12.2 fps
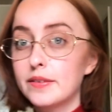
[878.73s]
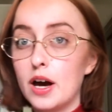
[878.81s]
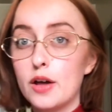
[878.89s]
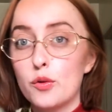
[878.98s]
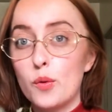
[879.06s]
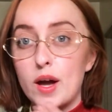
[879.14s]

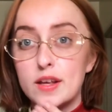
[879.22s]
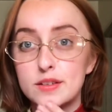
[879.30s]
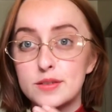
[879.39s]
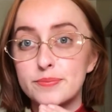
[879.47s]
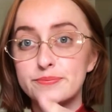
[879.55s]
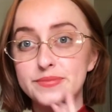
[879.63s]
Otherwise,
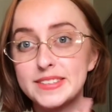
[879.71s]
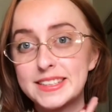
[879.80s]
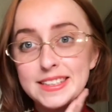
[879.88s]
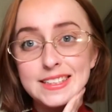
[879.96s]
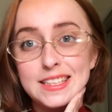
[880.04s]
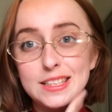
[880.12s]

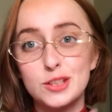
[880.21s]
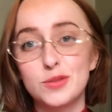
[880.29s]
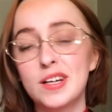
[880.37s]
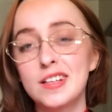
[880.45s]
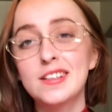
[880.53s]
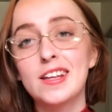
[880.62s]
this is what
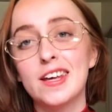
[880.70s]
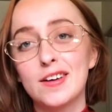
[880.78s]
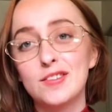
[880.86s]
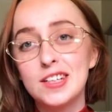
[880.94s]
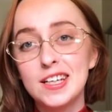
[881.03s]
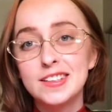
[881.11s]
I look like
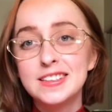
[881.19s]
every day.